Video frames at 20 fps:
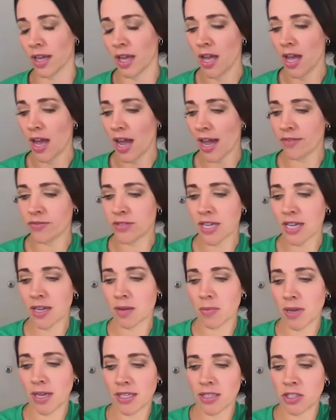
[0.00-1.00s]
I've taken
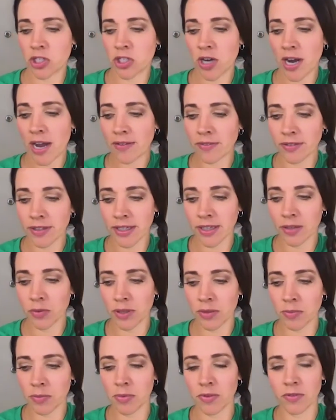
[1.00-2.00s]
my kids traveling
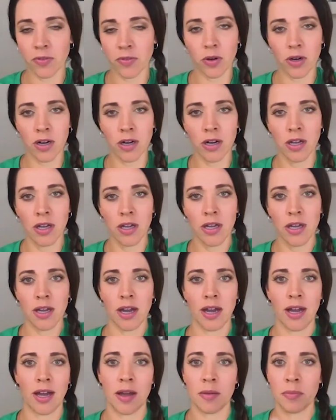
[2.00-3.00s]
with me before
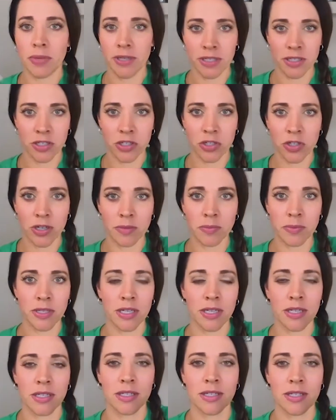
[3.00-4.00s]
on business trips
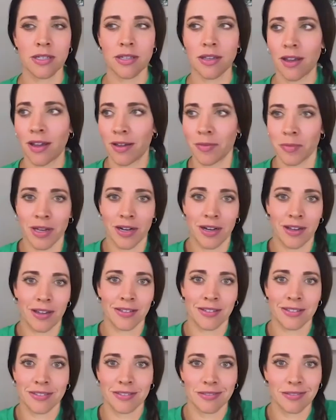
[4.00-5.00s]
because I'm going
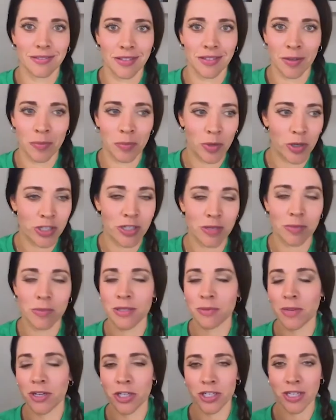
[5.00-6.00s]
to immerse them
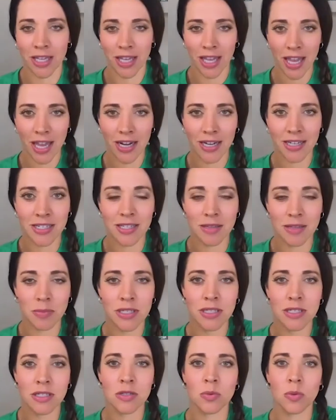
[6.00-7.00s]
as much as they can into the
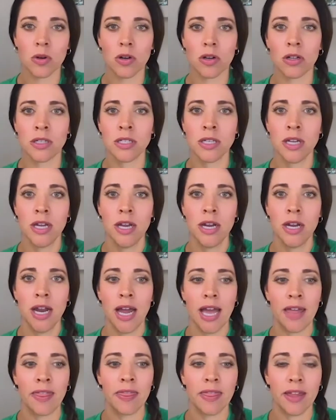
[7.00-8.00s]
business world.
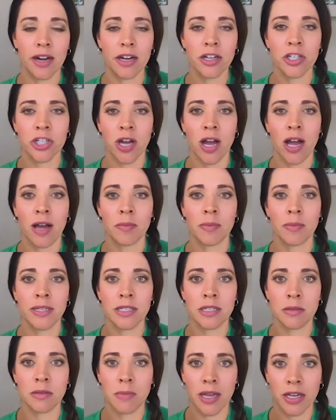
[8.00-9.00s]
And their job
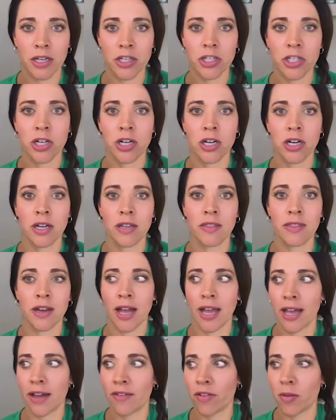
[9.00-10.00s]
is to make sure that
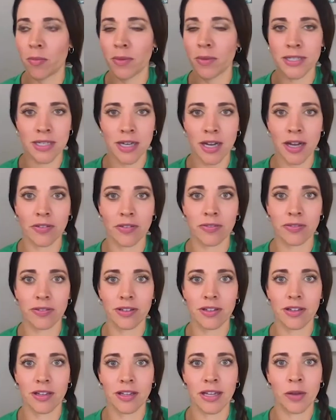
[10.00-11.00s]
I have all my stuff.
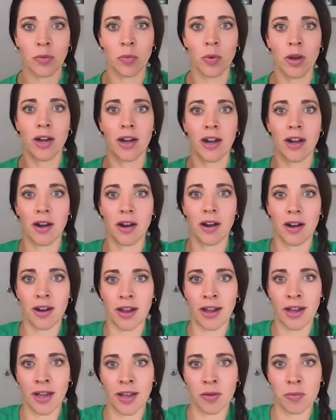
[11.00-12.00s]
Like when, I love
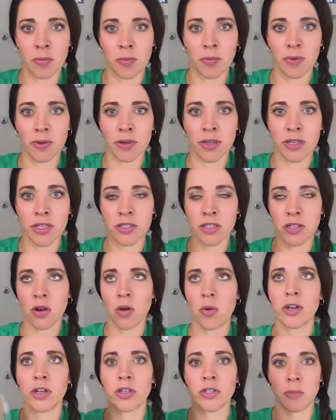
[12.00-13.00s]
that. Because you
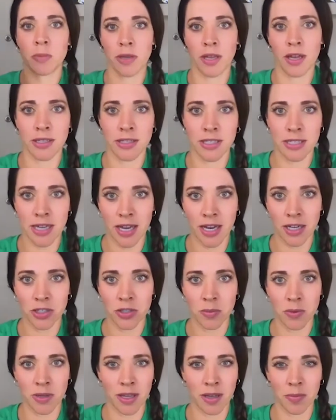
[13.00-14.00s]
know, when you speak on stage,
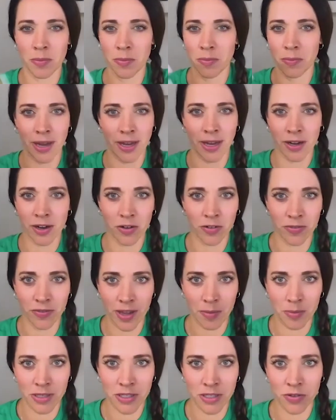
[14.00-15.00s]
you become micro
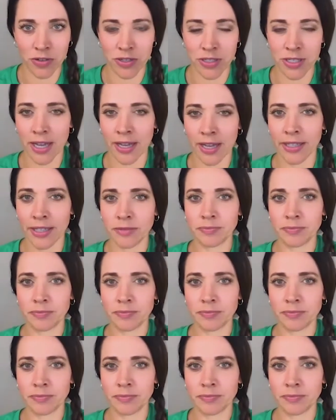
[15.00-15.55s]
famous for a second.